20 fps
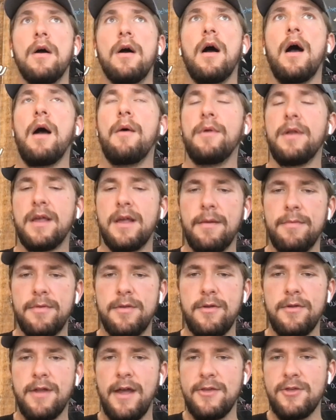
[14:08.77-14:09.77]
when it comes
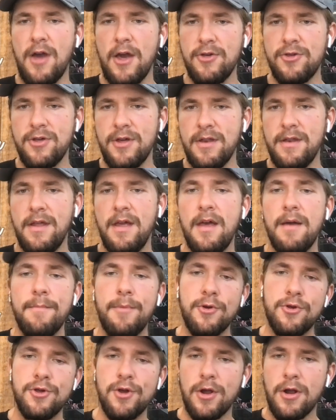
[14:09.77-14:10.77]
to digestion,
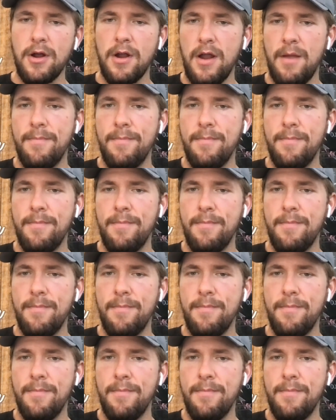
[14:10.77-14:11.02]
but sugar